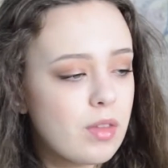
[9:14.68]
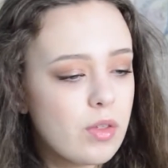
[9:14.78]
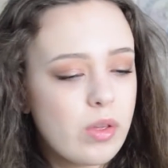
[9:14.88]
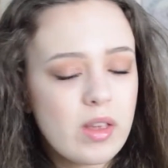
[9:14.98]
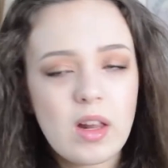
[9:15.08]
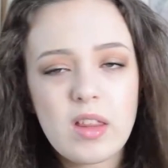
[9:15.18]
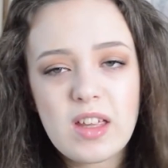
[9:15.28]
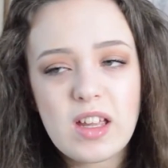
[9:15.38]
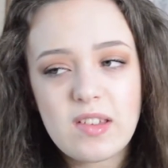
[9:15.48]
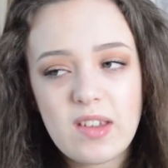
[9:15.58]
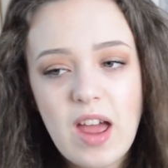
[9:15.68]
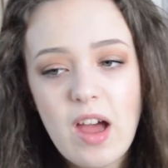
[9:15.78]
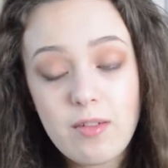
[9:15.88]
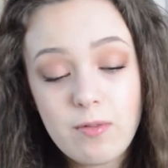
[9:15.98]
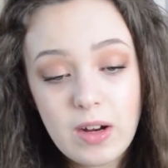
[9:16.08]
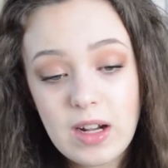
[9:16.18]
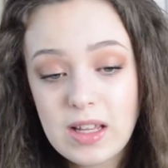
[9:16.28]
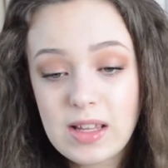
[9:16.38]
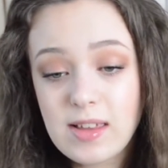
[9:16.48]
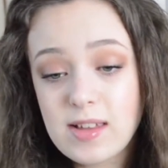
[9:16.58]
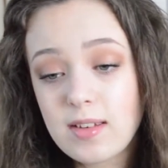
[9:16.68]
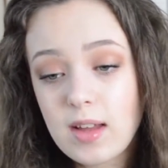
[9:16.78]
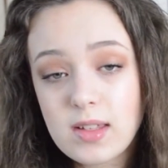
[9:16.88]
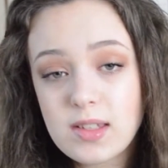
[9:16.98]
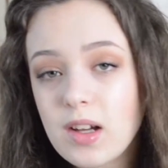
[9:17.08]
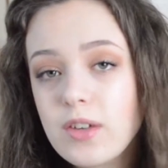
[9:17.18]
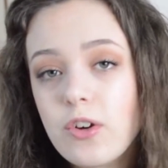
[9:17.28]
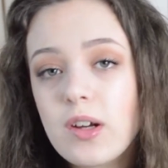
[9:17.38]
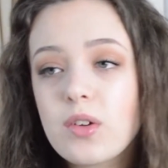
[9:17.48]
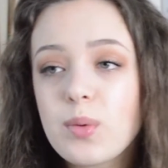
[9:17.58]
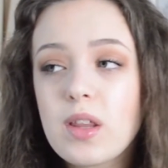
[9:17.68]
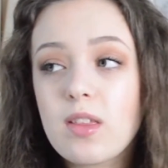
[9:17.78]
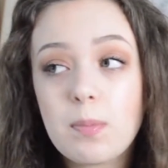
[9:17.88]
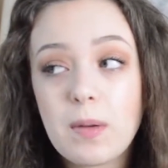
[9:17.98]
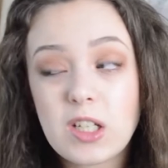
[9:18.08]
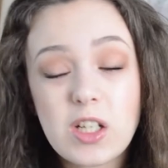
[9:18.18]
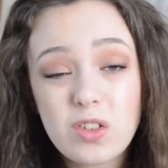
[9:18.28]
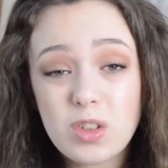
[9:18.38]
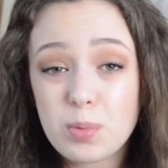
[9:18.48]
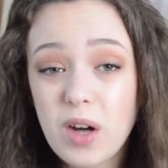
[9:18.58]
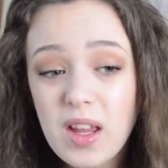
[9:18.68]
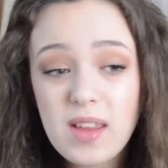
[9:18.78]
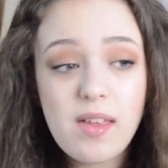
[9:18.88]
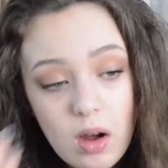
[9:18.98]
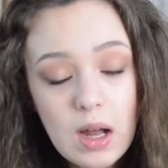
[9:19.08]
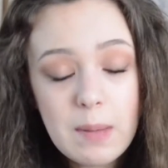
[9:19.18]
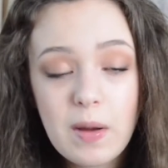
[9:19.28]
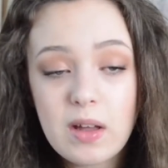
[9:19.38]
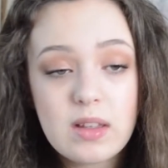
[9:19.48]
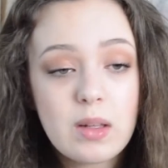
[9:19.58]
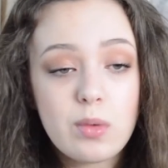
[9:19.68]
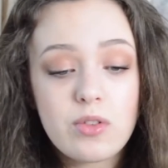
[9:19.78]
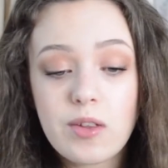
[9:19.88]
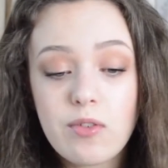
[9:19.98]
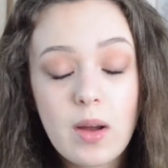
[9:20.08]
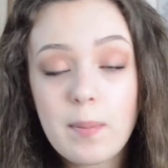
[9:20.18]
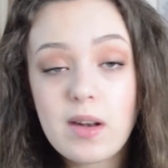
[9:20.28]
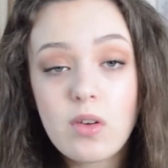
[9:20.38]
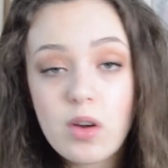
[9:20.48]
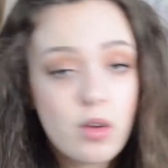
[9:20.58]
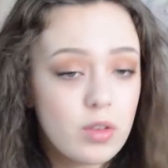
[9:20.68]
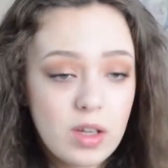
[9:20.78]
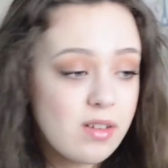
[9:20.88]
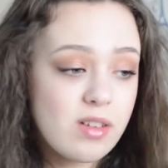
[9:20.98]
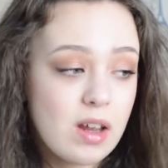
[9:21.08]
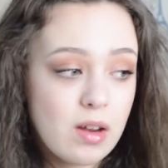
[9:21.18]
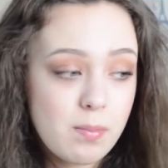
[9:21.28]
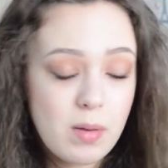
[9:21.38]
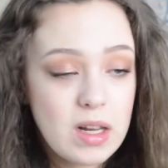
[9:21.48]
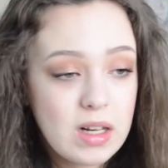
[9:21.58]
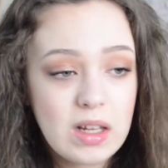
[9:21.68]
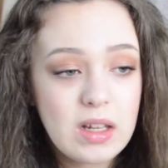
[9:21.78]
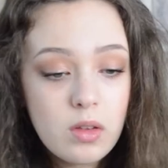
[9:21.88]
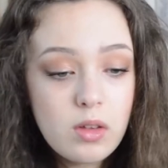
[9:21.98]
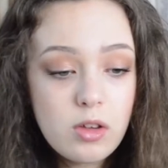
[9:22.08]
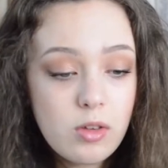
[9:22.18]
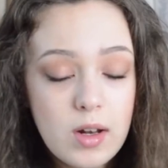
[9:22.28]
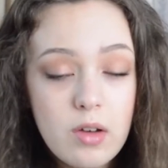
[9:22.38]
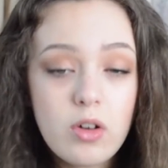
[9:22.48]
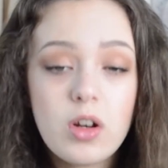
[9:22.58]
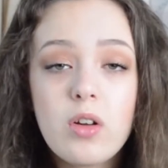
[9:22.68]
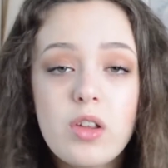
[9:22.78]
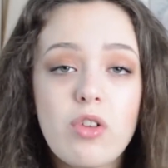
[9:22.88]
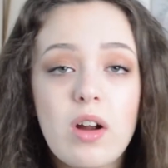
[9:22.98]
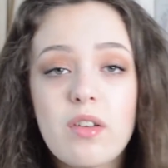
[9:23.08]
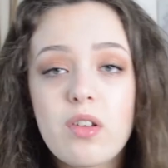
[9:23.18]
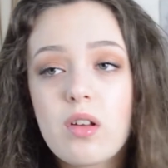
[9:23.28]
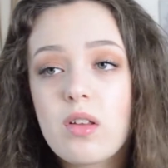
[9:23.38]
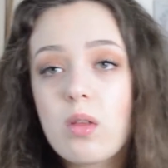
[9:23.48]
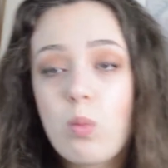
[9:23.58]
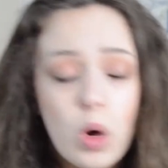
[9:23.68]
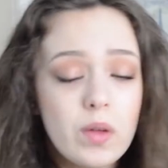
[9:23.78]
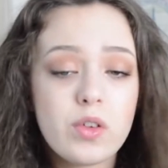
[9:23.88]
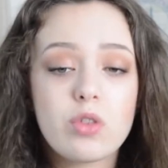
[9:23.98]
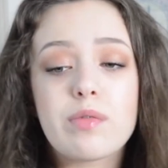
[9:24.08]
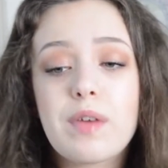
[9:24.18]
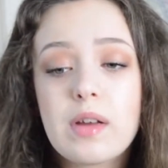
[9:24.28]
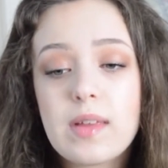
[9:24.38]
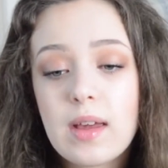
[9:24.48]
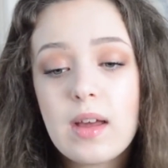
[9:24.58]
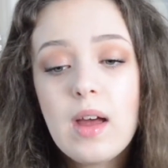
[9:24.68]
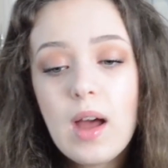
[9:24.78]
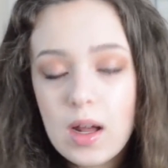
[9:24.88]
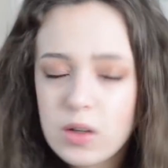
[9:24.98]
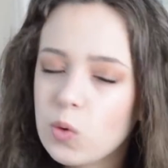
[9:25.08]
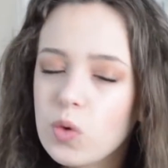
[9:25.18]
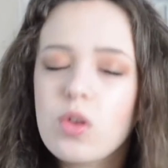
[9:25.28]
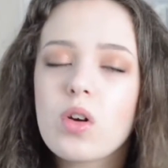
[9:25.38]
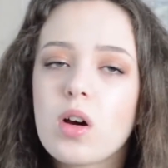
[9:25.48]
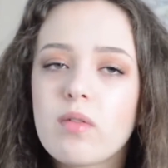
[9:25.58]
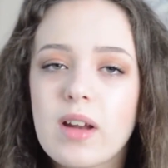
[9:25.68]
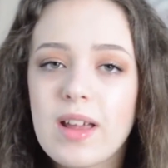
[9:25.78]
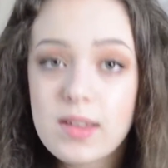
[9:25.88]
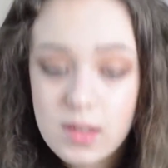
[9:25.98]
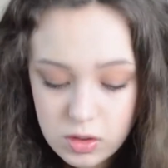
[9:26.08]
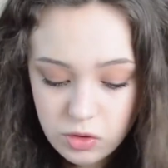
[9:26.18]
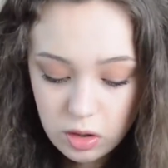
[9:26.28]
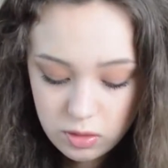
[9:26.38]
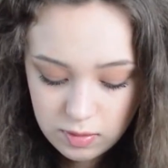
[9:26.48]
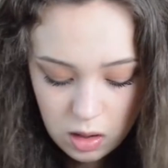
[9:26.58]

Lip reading: things like the internet are really easy to get sidetracked with, especially on your breaks. I personally would just recommend not going on the internet completely, so then you've got no distractions whilst you're revising, and you also can't really get sidetracked